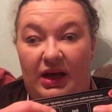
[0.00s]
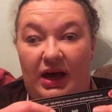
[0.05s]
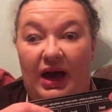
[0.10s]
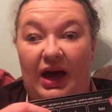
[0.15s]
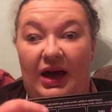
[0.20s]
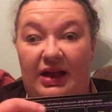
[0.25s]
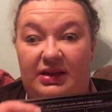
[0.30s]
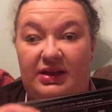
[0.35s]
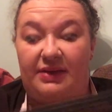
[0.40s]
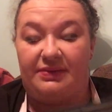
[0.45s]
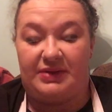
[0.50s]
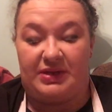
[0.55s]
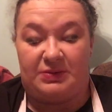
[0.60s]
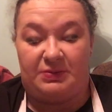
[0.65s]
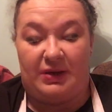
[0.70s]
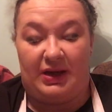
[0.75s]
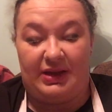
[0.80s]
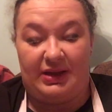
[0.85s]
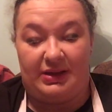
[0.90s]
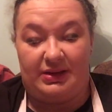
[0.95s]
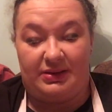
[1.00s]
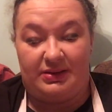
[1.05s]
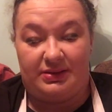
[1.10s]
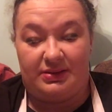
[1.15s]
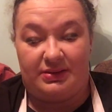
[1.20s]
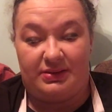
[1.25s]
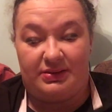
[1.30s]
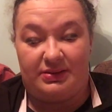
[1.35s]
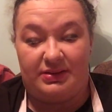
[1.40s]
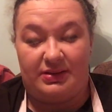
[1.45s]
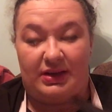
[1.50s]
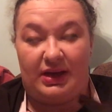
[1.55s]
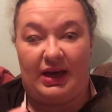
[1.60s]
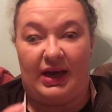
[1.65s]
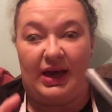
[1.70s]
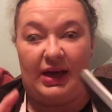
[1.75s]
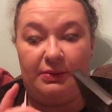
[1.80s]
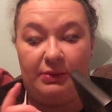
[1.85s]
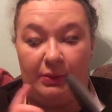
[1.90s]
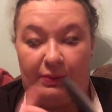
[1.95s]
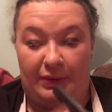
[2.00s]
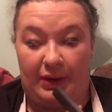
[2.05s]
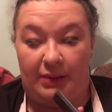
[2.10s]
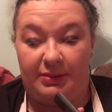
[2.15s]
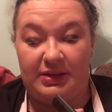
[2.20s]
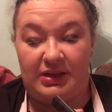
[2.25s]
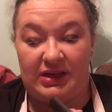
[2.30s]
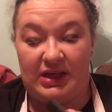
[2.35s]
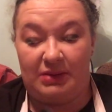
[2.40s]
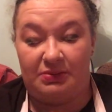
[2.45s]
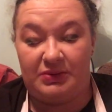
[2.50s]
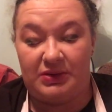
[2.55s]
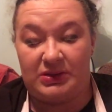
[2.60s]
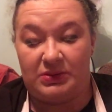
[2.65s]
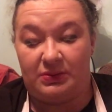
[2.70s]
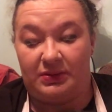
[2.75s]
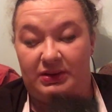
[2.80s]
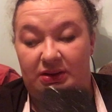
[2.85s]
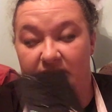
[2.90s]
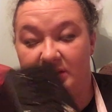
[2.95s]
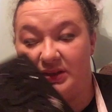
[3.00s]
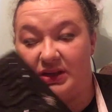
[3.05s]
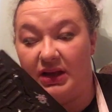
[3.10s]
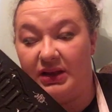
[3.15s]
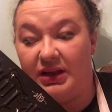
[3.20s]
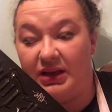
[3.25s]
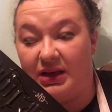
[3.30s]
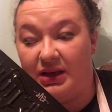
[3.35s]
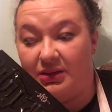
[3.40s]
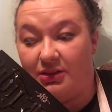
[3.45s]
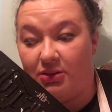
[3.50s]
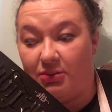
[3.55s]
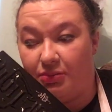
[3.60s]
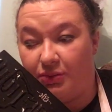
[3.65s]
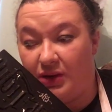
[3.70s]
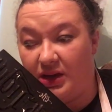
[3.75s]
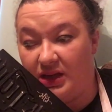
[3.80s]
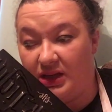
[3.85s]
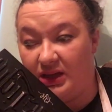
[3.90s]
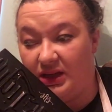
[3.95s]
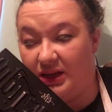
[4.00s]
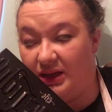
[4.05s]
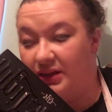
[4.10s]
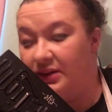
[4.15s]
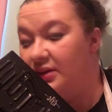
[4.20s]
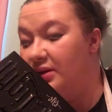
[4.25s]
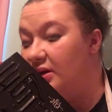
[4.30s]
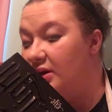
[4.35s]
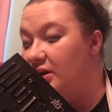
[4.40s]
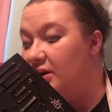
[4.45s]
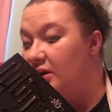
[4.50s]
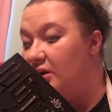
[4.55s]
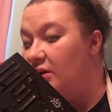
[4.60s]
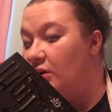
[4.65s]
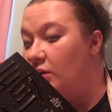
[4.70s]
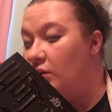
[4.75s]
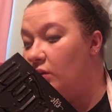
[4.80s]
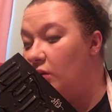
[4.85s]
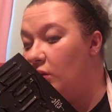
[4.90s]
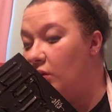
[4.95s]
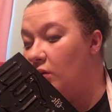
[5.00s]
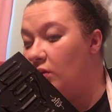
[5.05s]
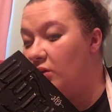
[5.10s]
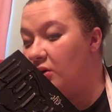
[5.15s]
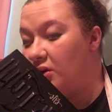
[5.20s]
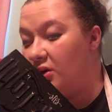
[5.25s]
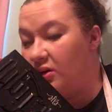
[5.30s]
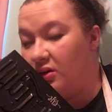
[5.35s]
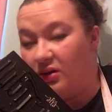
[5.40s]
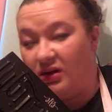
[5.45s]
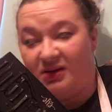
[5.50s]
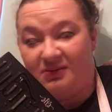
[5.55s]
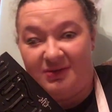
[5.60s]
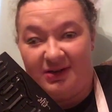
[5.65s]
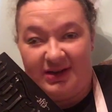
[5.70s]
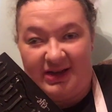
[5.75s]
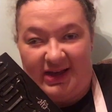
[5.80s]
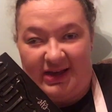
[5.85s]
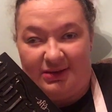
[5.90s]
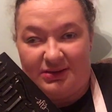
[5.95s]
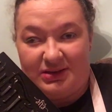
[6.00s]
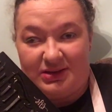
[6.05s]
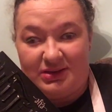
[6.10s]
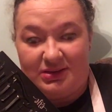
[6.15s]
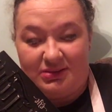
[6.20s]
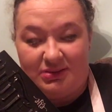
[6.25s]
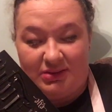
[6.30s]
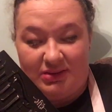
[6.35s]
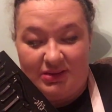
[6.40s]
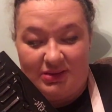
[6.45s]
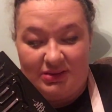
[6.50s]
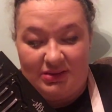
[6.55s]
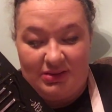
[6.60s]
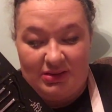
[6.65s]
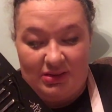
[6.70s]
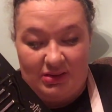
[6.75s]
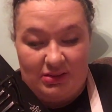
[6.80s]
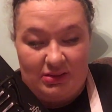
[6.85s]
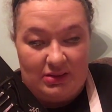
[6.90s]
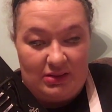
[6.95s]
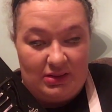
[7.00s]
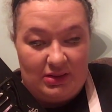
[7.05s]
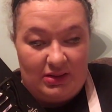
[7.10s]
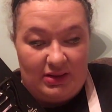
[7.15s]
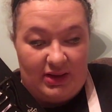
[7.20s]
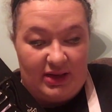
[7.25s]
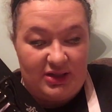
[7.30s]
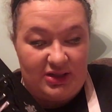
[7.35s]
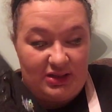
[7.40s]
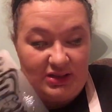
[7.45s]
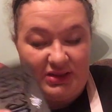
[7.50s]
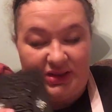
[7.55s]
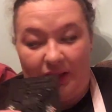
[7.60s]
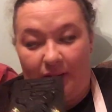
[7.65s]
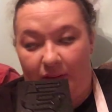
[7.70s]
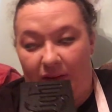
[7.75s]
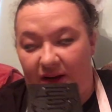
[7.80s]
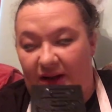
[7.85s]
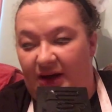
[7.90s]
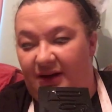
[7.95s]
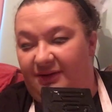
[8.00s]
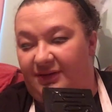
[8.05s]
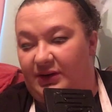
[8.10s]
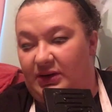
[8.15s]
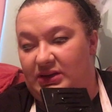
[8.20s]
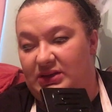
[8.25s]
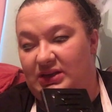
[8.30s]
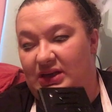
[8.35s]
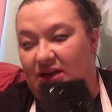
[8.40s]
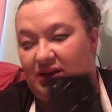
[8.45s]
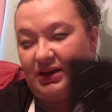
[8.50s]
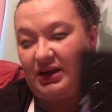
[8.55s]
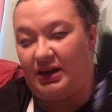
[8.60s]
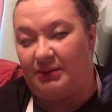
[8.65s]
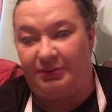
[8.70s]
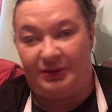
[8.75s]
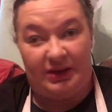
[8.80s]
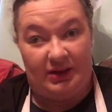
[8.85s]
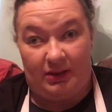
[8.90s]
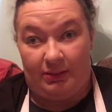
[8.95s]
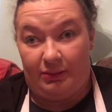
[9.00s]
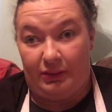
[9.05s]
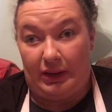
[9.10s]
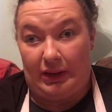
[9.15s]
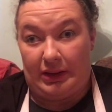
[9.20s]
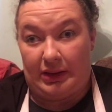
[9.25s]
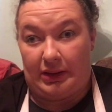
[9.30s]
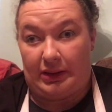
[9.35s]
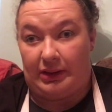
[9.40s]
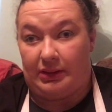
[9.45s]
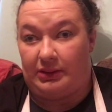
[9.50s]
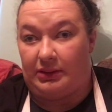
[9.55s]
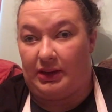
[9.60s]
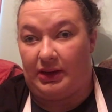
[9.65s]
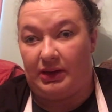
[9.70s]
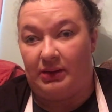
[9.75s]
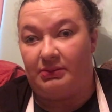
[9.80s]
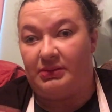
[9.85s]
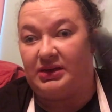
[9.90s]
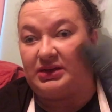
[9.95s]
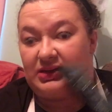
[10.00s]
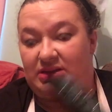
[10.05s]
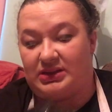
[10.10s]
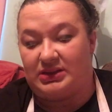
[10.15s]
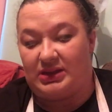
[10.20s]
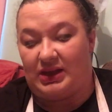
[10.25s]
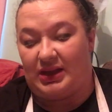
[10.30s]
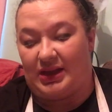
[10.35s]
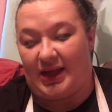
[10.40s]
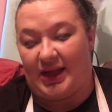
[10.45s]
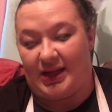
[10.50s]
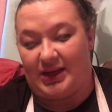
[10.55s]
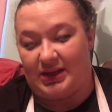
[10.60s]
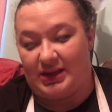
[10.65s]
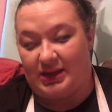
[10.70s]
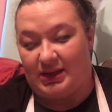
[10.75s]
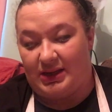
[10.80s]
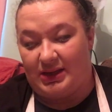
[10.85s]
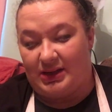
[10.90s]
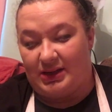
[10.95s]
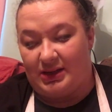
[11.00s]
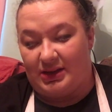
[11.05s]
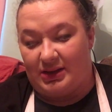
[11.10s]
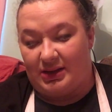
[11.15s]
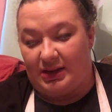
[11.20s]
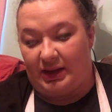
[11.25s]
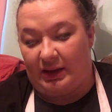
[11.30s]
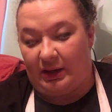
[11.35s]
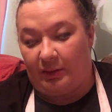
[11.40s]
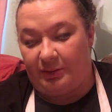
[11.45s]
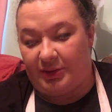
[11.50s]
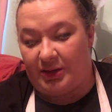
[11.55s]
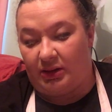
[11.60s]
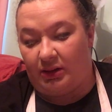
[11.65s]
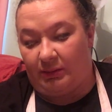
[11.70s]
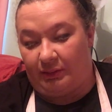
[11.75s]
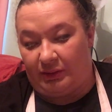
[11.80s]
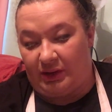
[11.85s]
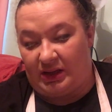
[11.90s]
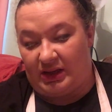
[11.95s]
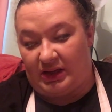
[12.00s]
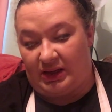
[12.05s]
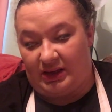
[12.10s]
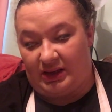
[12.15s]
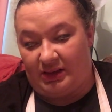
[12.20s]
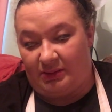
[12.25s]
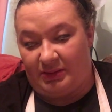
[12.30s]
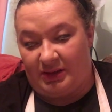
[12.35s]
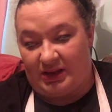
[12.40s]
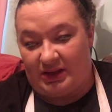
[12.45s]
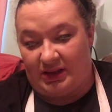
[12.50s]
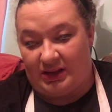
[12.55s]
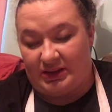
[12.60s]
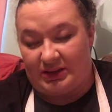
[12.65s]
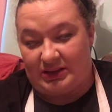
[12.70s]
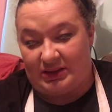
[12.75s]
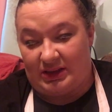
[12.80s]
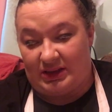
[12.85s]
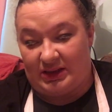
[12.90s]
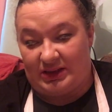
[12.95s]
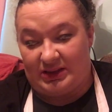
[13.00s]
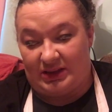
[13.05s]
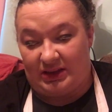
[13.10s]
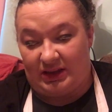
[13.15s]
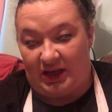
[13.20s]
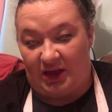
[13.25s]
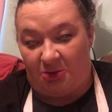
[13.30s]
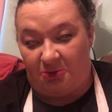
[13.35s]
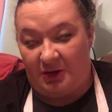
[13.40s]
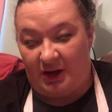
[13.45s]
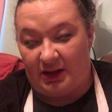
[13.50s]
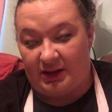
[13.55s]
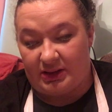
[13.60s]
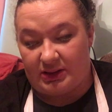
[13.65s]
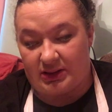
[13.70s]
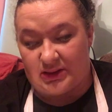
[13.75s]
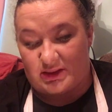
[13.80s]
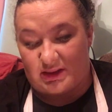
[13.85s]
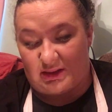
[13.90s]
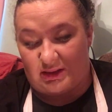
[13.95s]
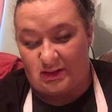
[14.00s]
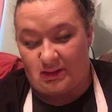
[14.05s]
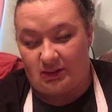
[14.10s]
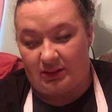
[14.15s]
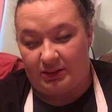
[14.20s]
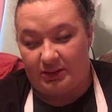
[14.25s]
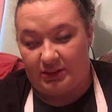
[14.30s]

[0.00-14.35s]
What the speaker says: I love this palette. I will probably keep this one until I either break it or I run out. I should have said run out first. Like, I plan on breaking it. I didn't mean to say that. I don't plan on breaking it because it is a nice palette still.